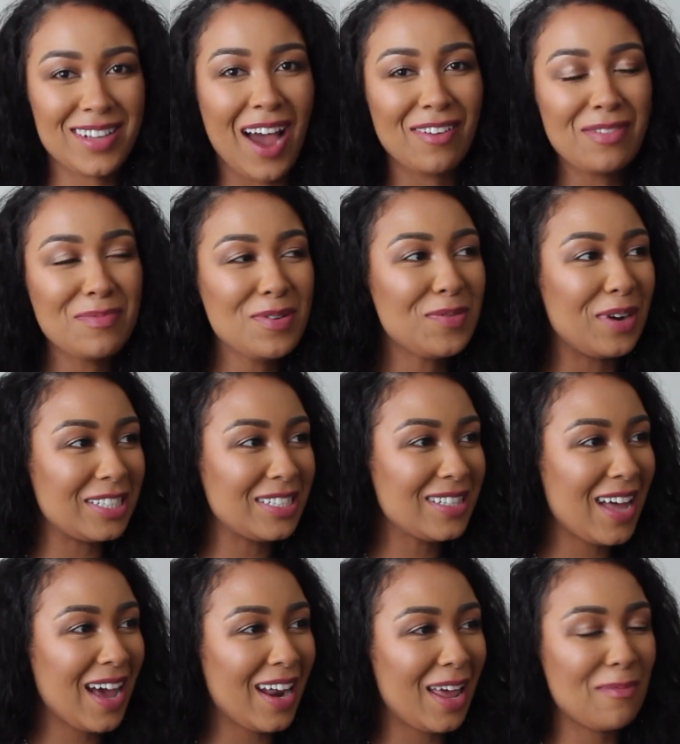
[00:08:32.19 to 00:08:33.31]
I remember watching
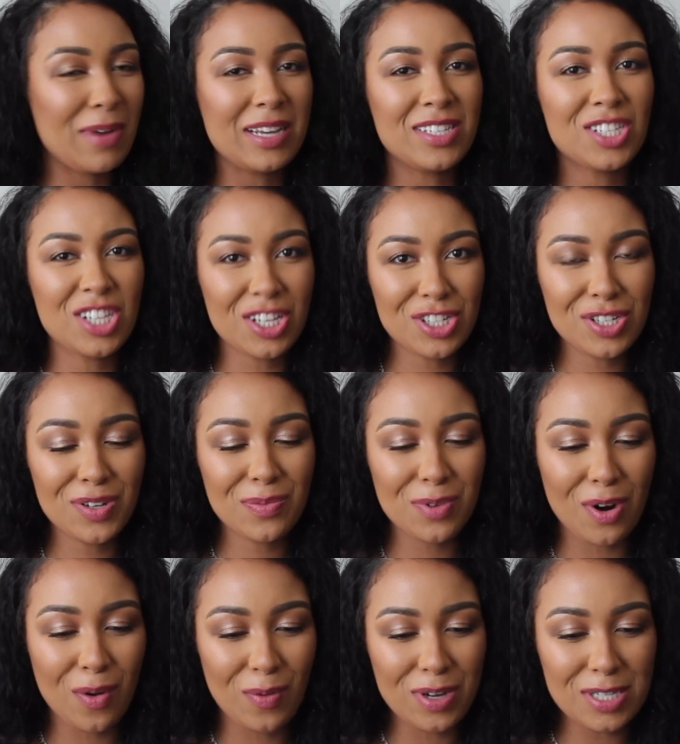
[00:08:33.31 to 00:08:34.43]
that and my sister would
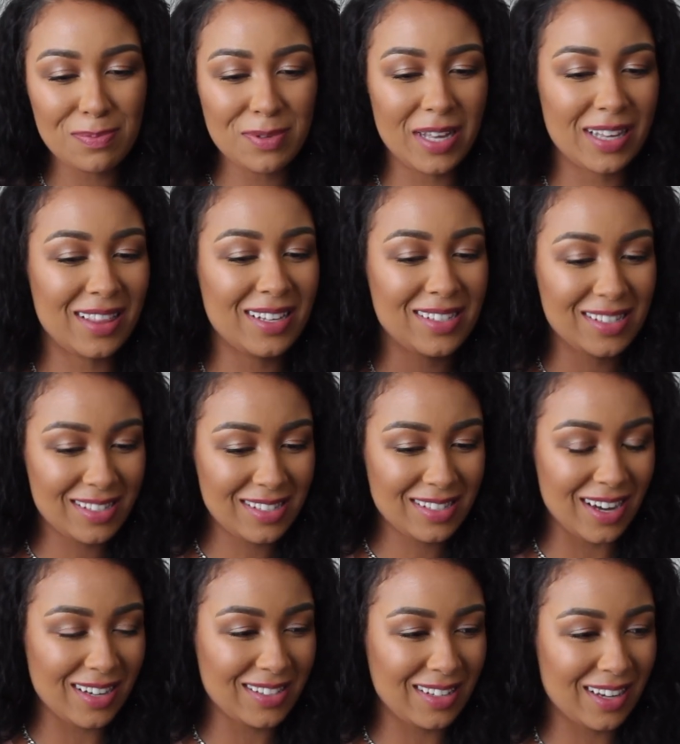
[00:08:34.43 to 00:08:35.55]
always be like, this is
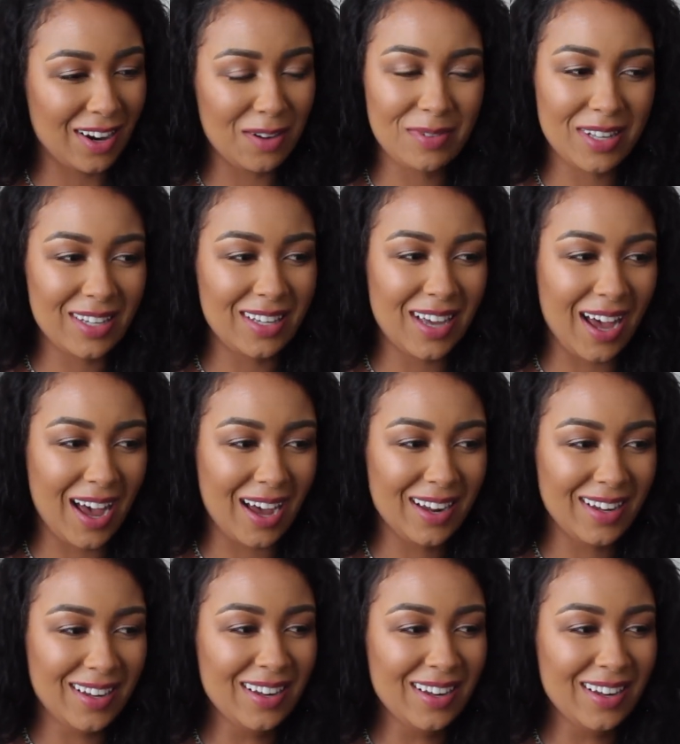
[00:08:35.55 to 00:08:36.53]
disgusting. And I'd be like, yeah.